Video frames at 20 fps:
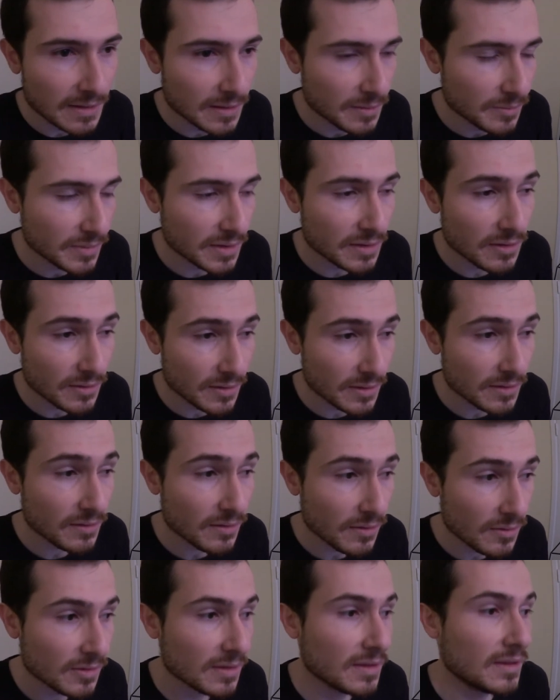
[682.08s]
because you
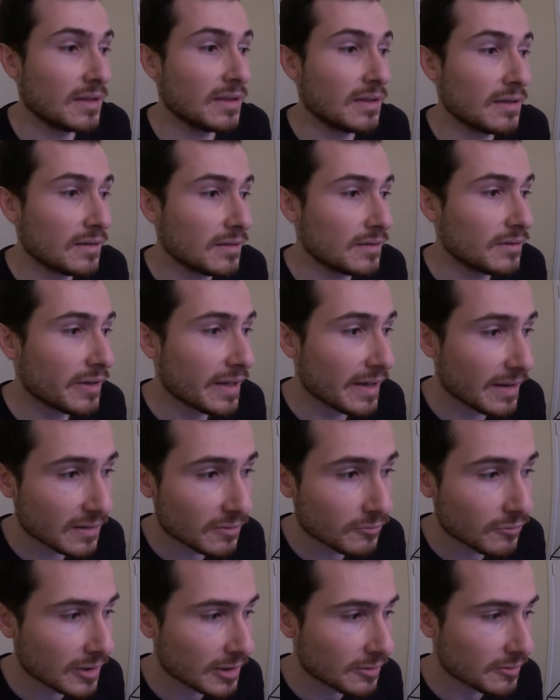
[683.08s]
know you
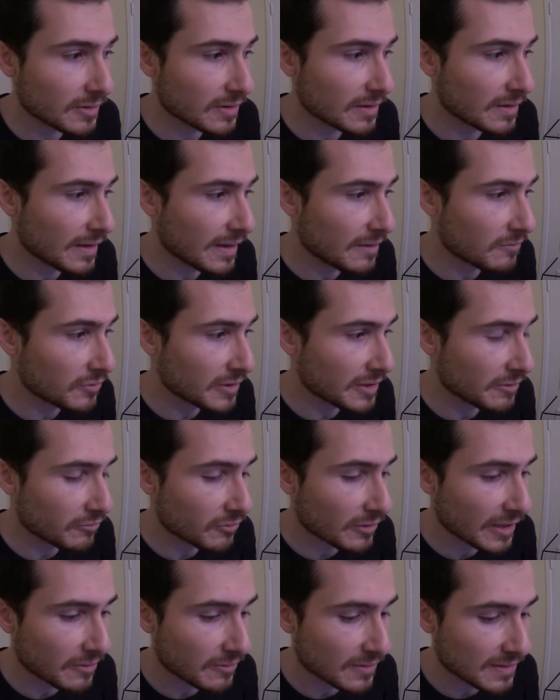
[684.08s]
can't wear every
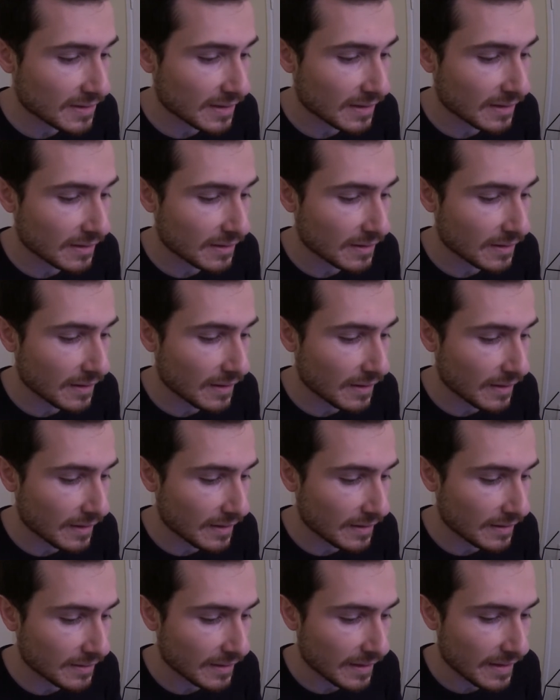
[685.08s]
fragrance
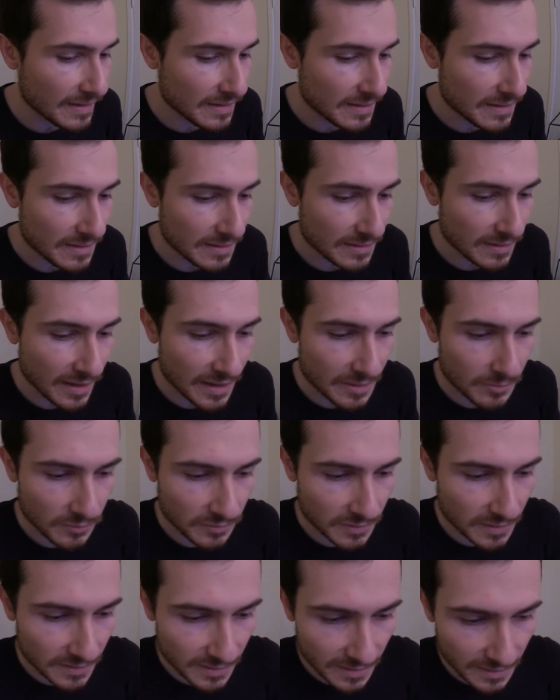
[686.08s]
at any time of
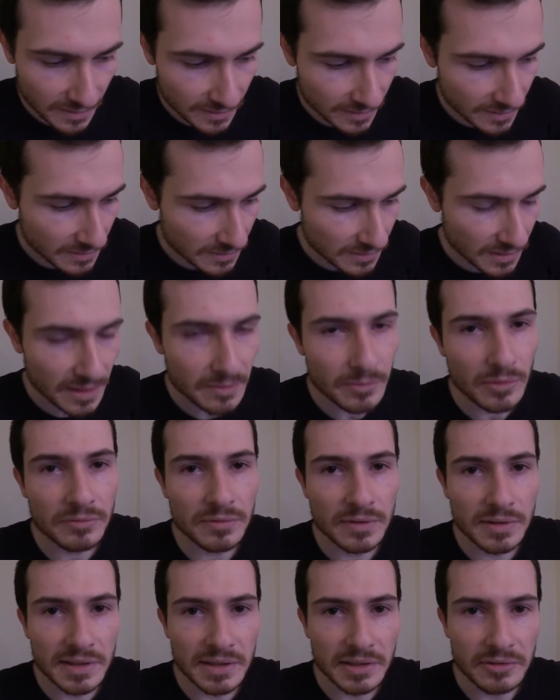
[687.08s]
the day, at any time of
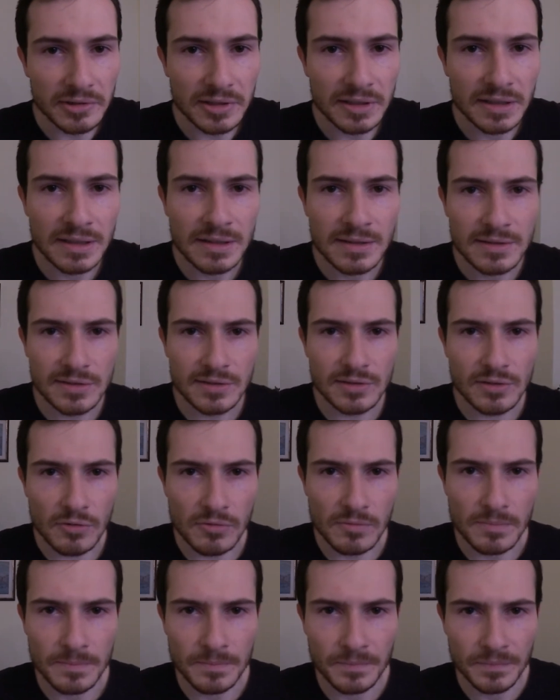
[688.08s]
the year. So
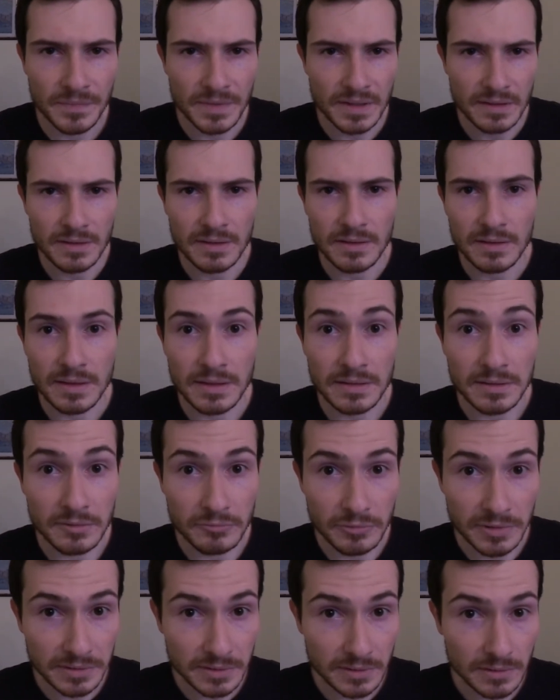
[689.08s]
in the
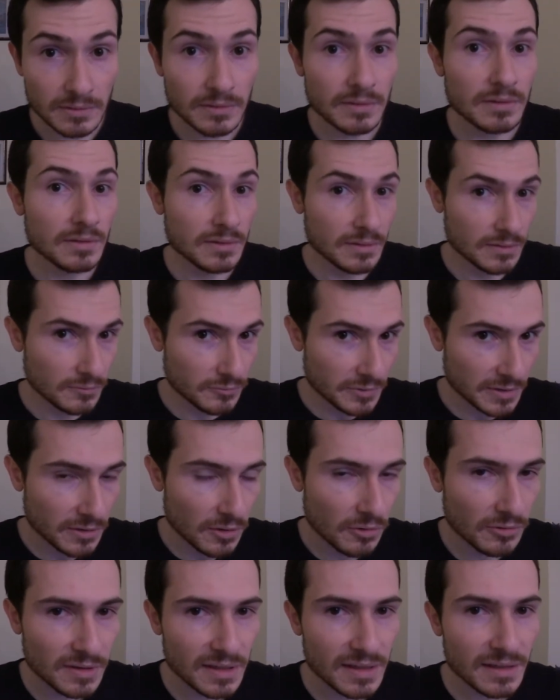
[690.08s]
winter, we
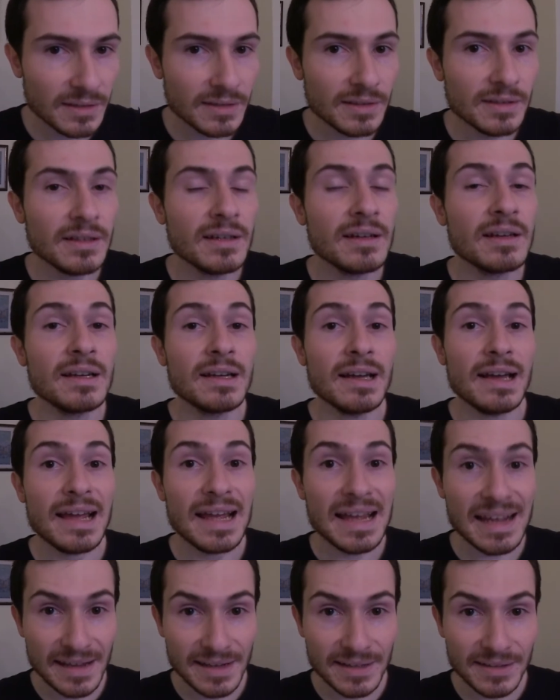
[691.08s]
know that,
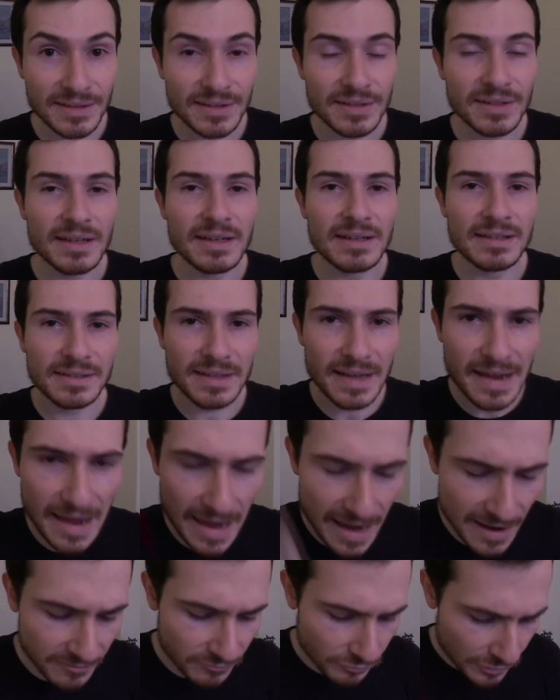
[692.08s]
and at
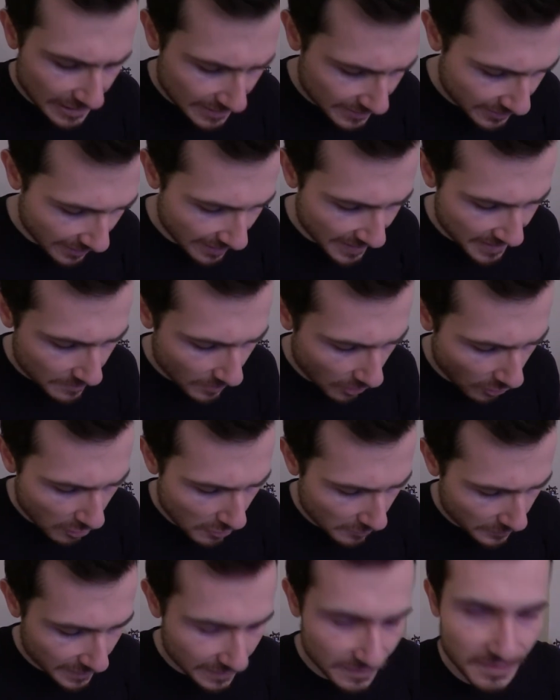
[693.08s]
every time
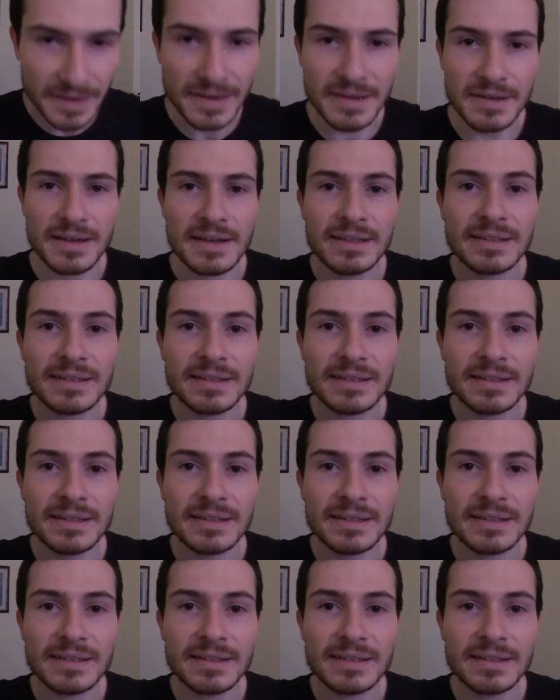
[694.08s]
of the day,